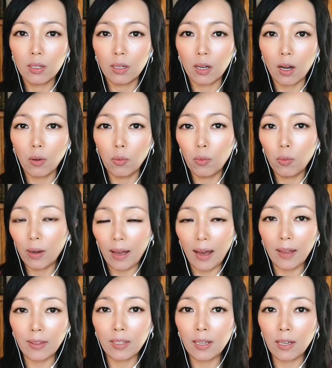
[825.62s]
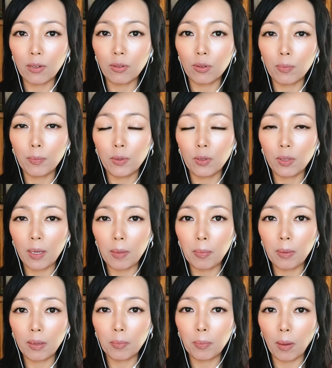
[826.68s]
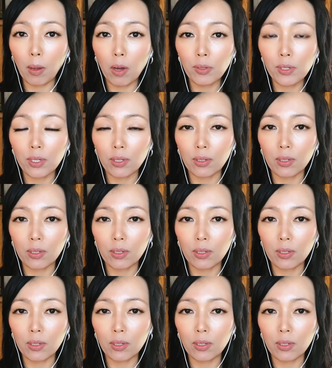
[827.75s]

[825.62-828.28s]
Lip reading: What ethnic group do they belong to?